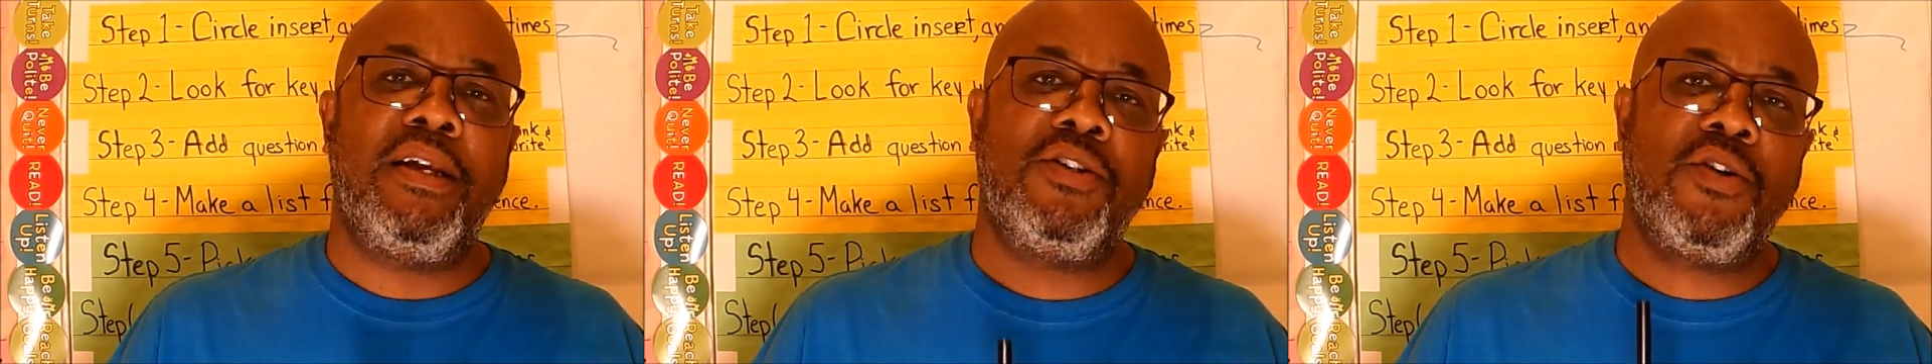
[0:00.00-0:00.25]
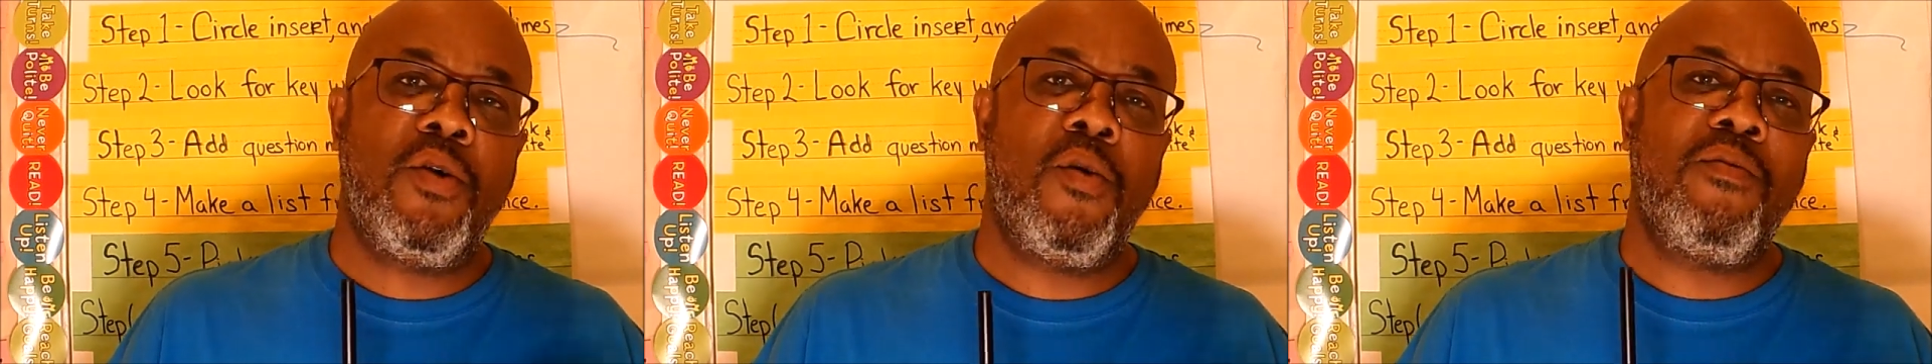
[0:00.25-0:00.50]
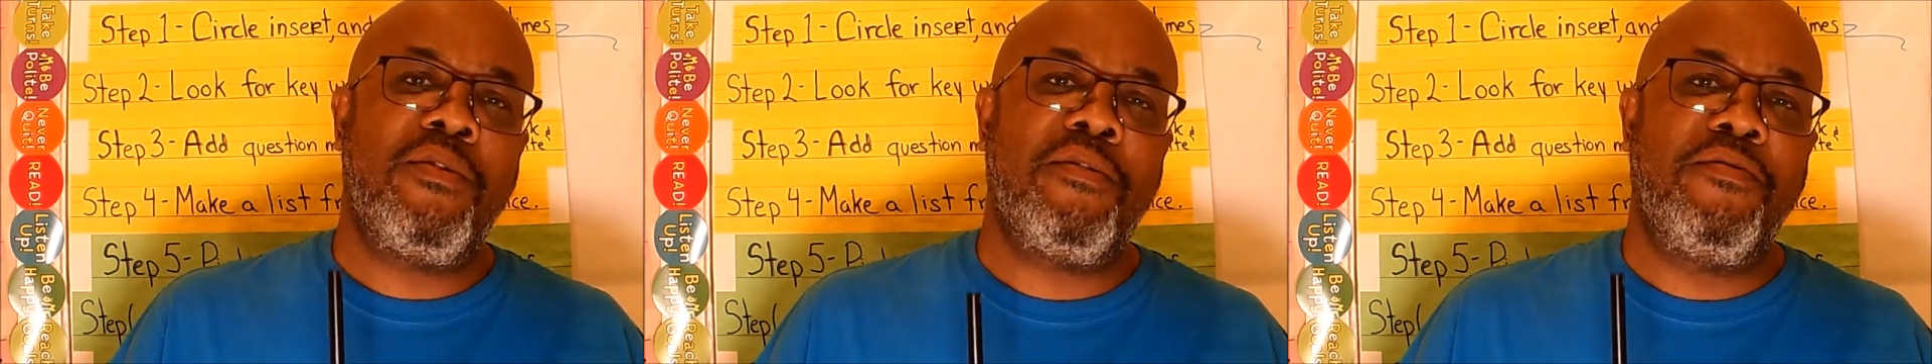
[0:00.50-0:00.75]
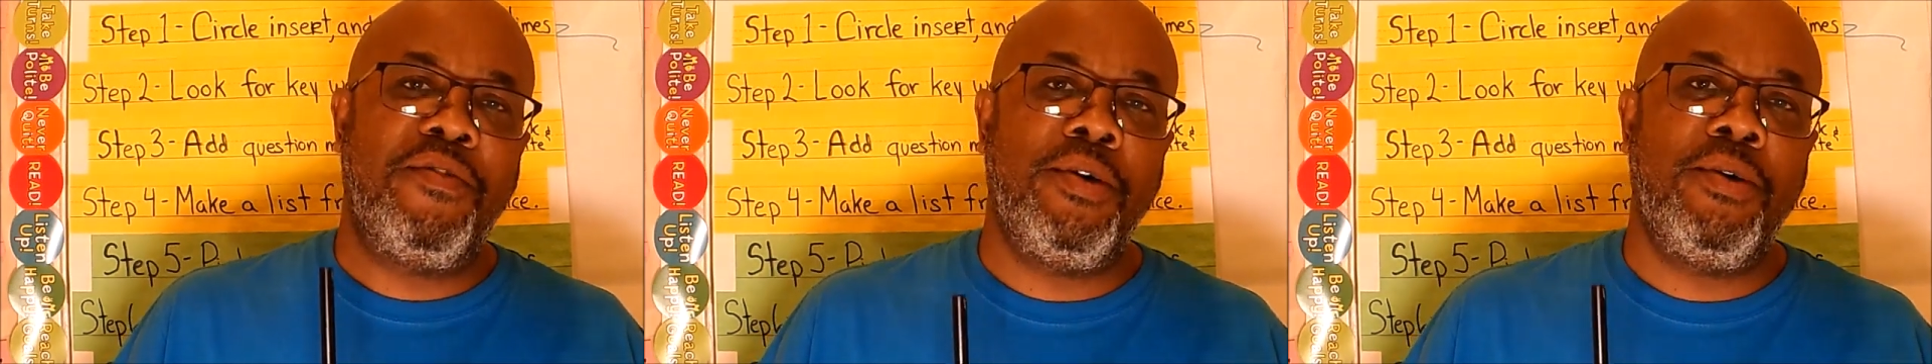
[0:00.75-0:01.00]
let's go over a
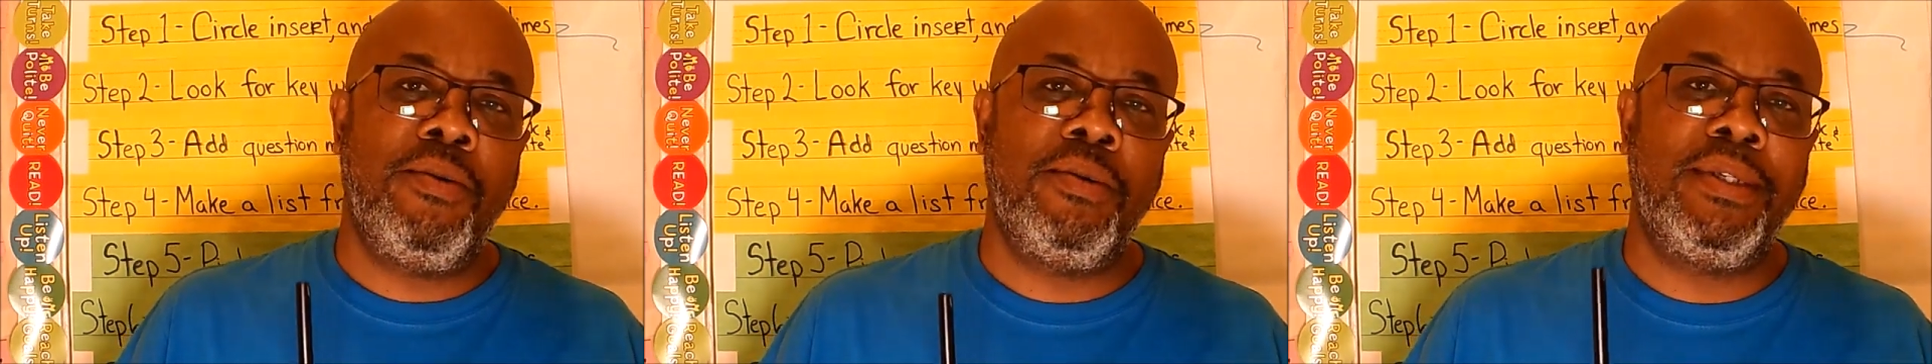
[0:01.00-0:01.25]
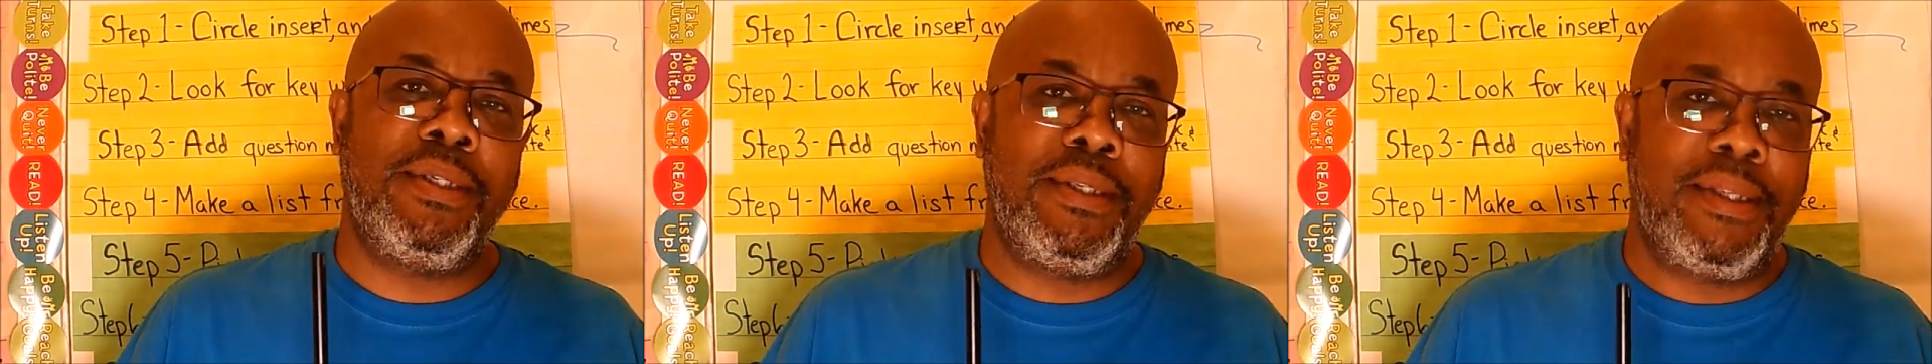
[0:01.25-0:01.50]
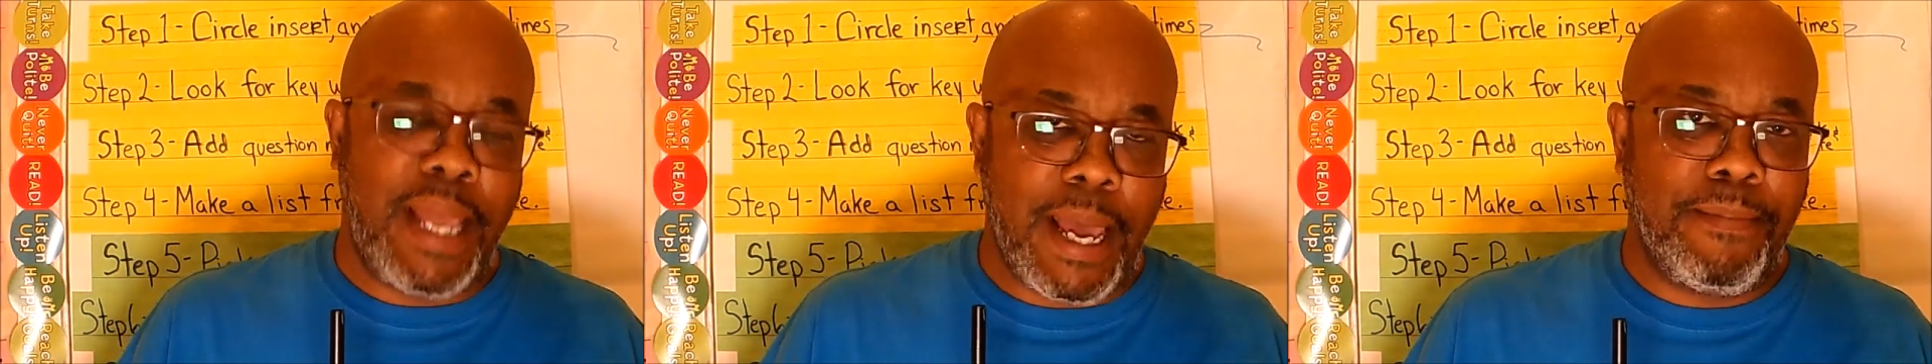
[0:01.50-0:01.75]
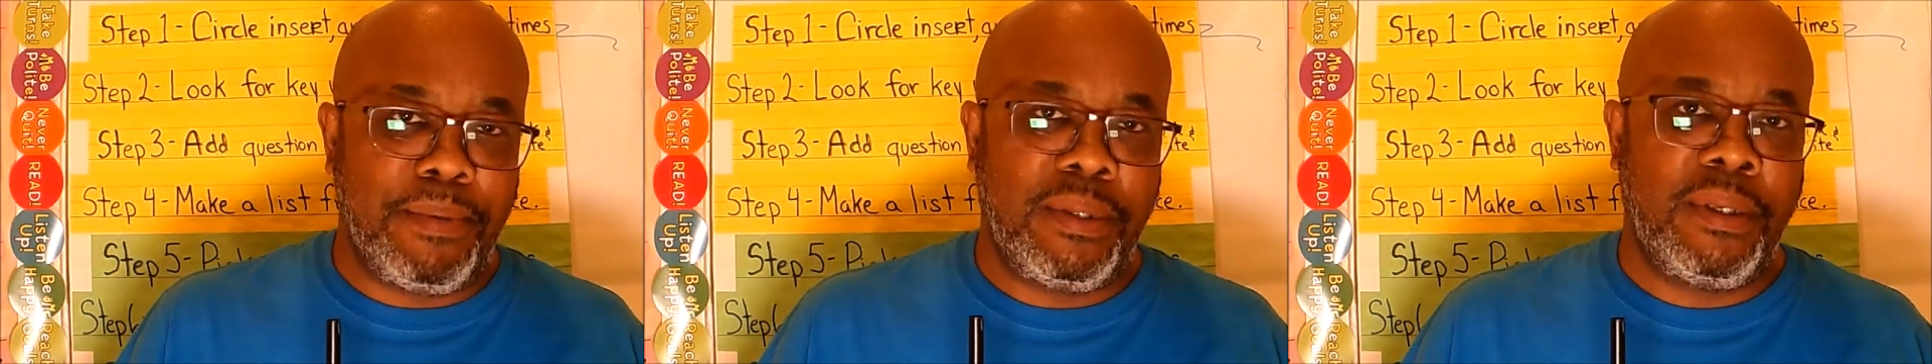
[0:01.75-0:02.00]
few
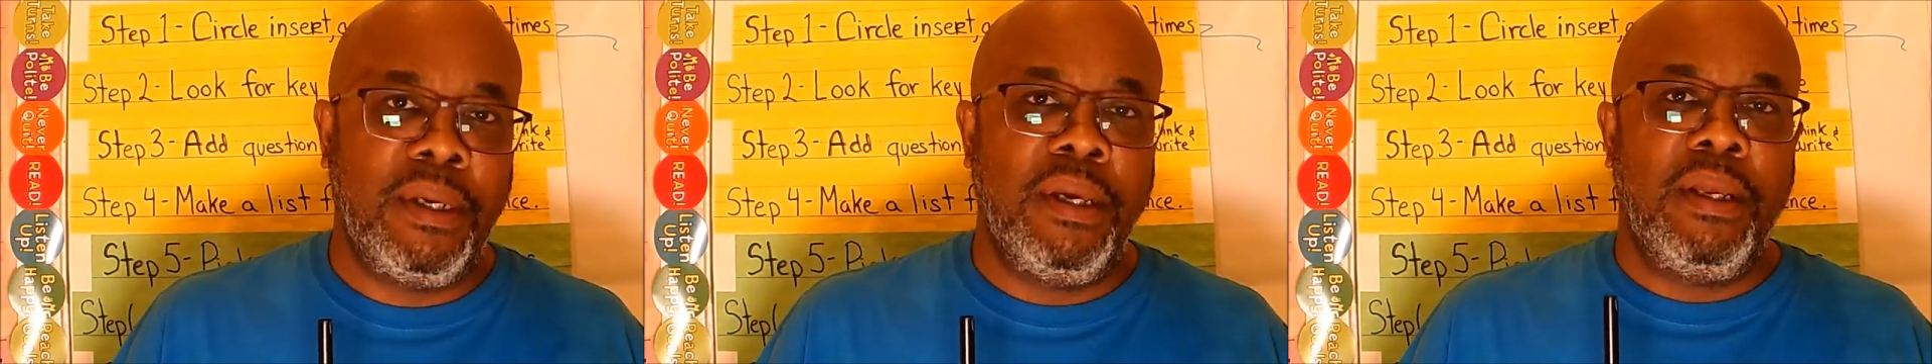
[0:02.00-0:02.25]
steps